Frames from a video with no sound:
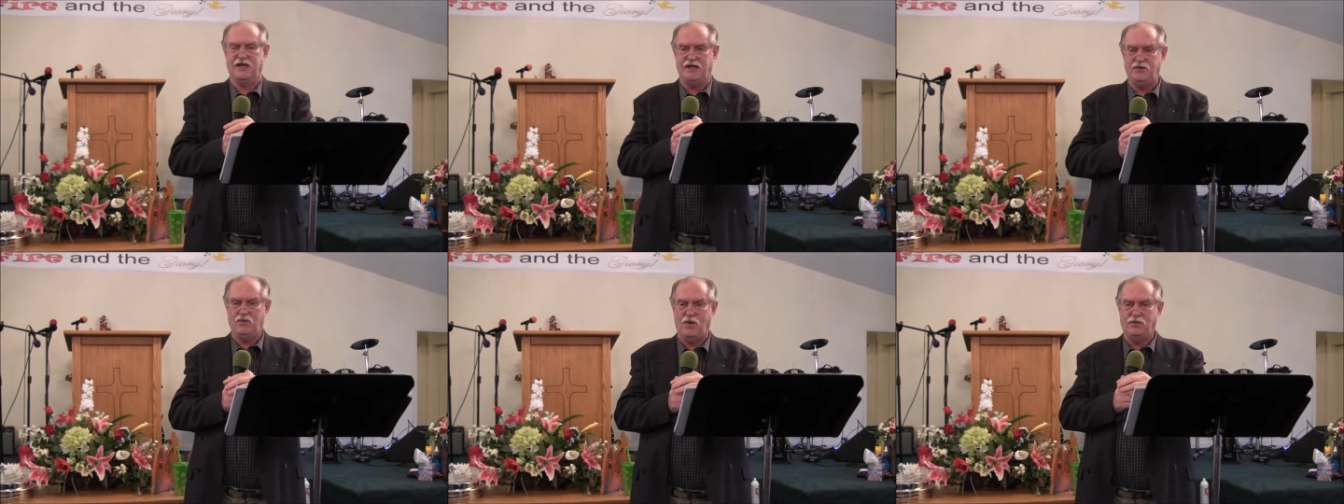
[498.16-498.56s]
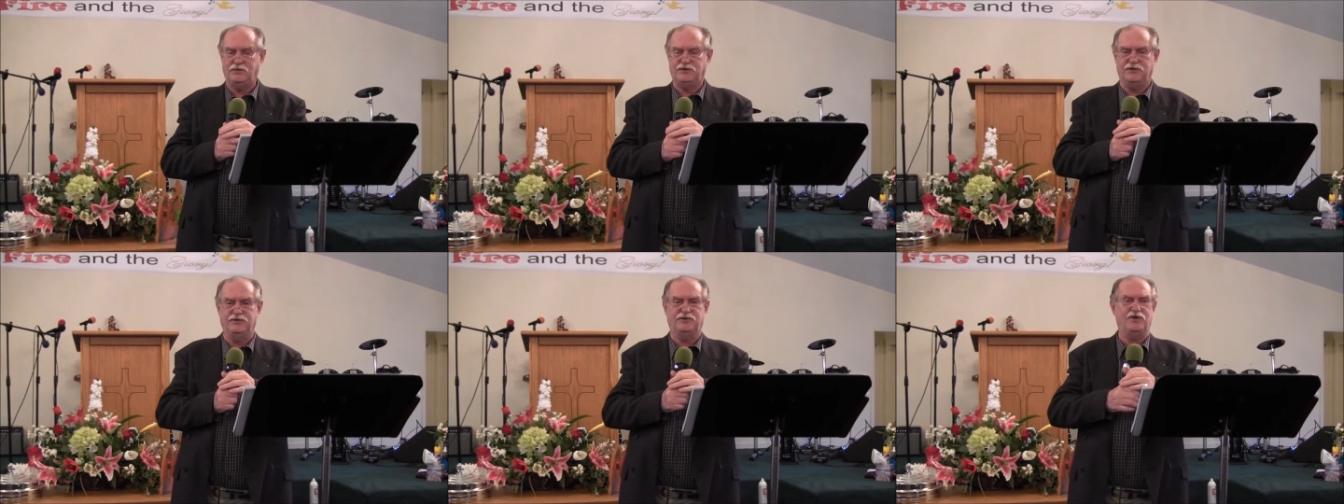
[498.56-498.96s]
that He
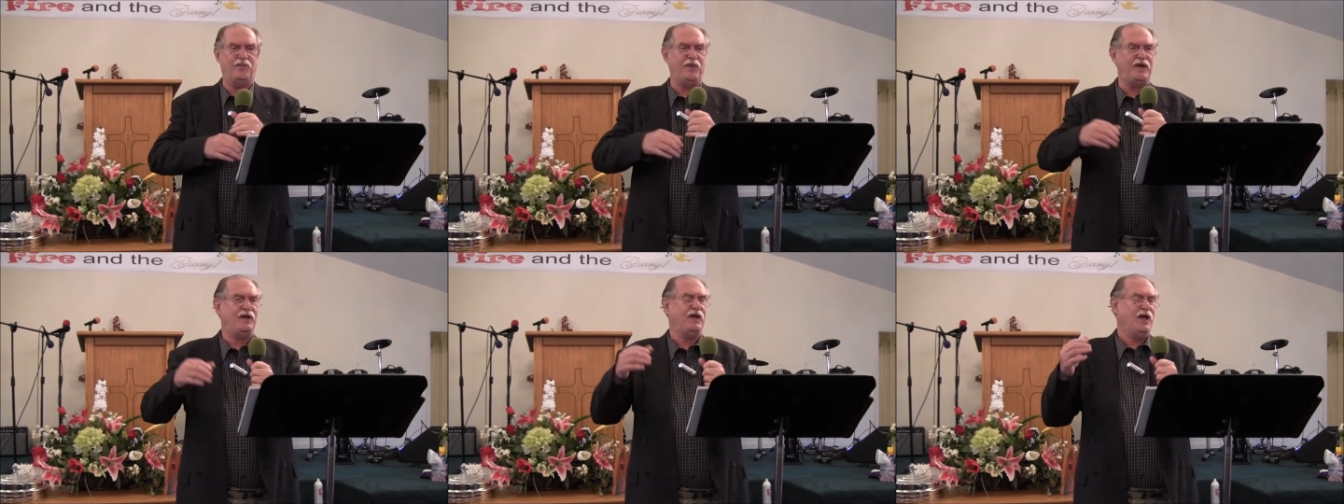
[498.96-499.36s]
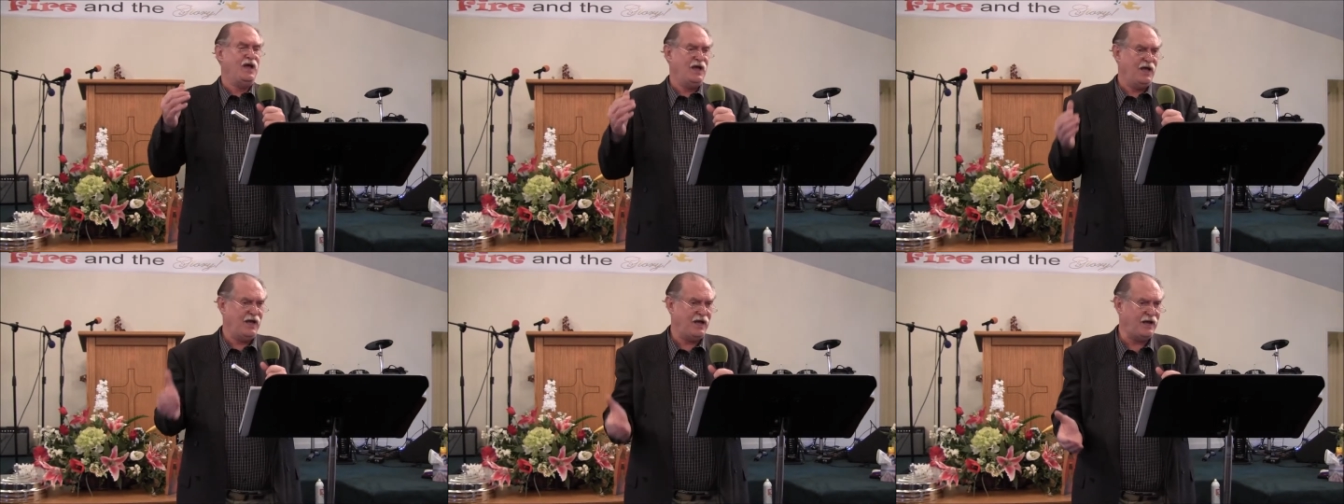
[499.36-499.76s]
wants you to be
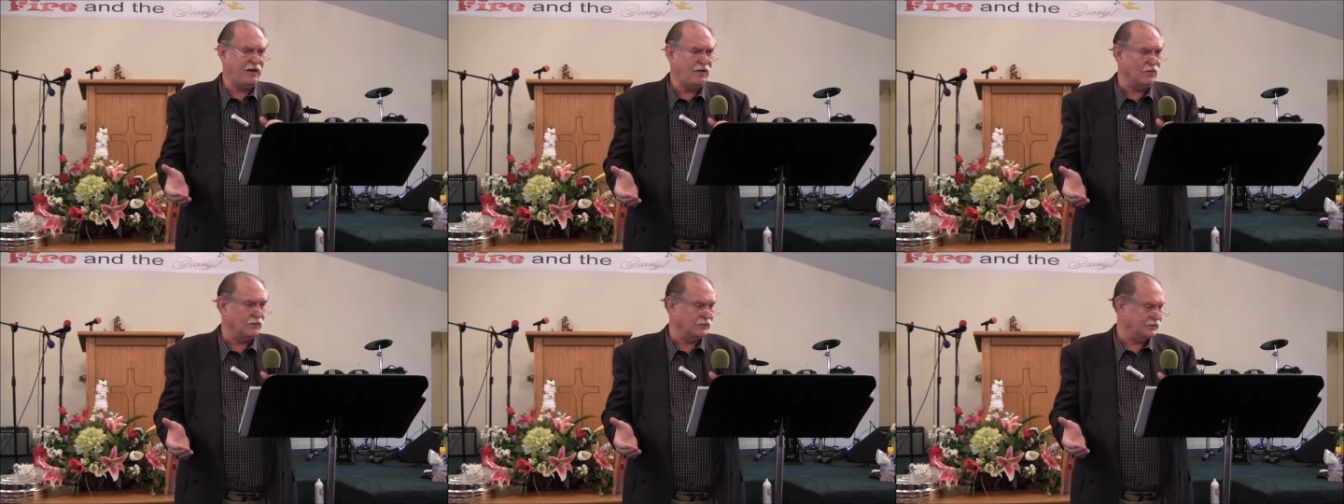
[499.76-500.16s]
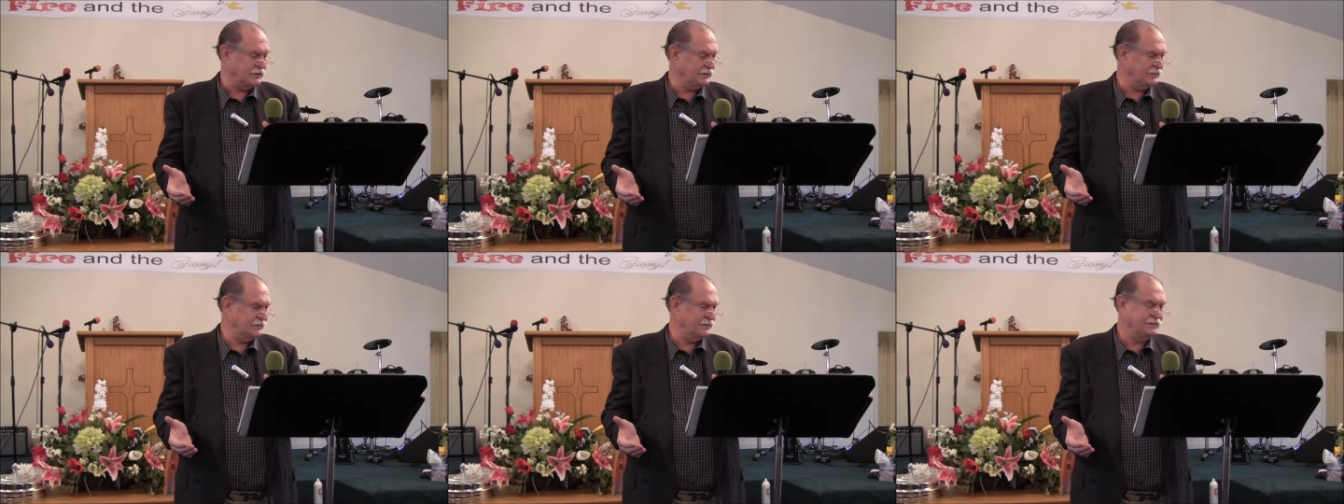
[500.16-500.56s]
healed.
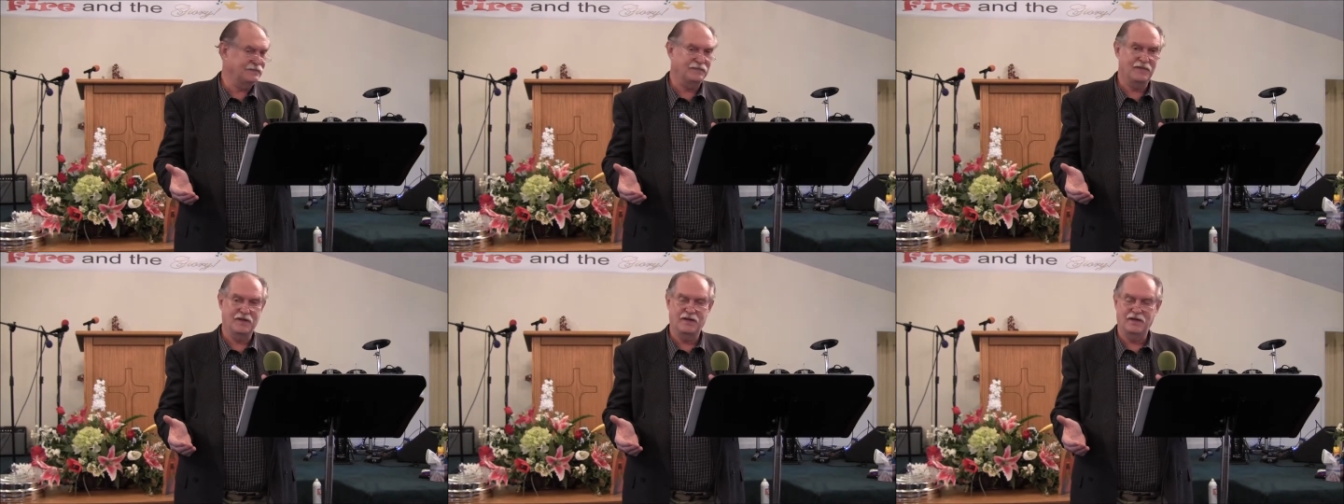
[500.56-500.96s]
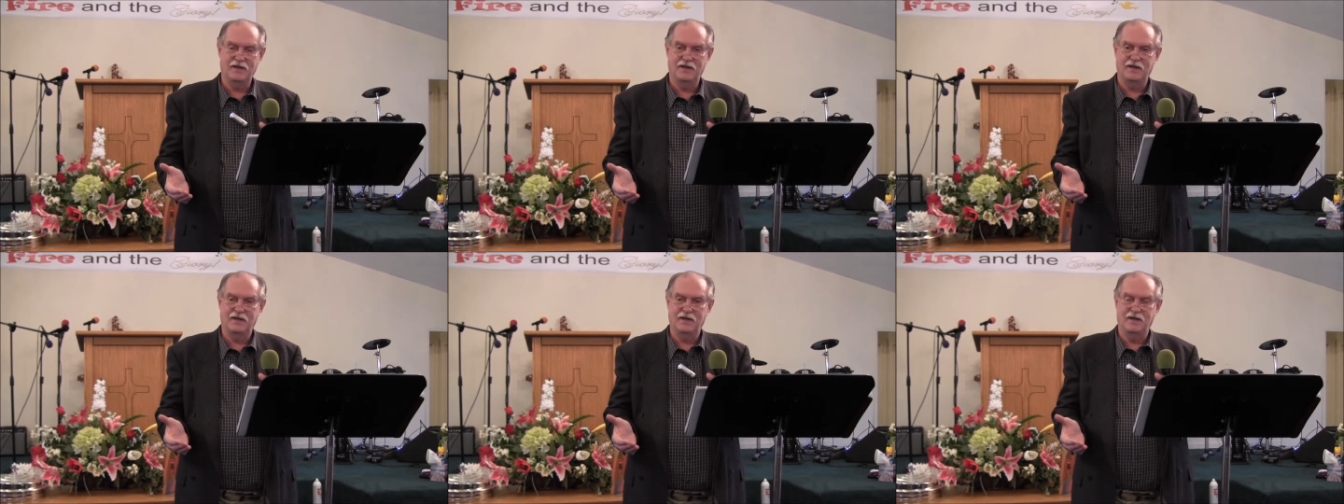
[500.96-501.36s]
That's right.
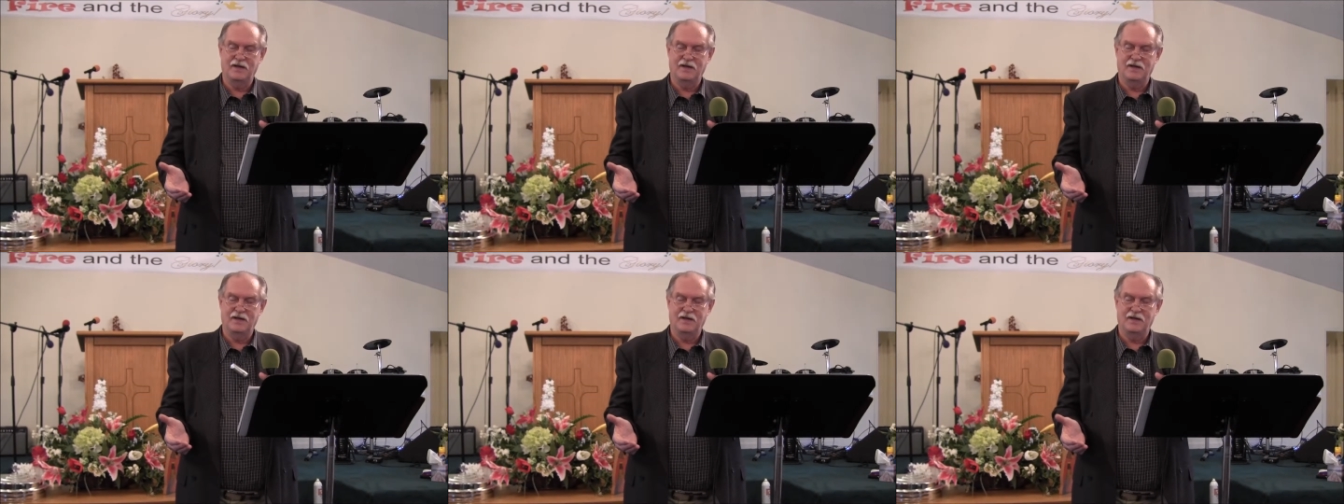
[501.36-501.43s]
Yes.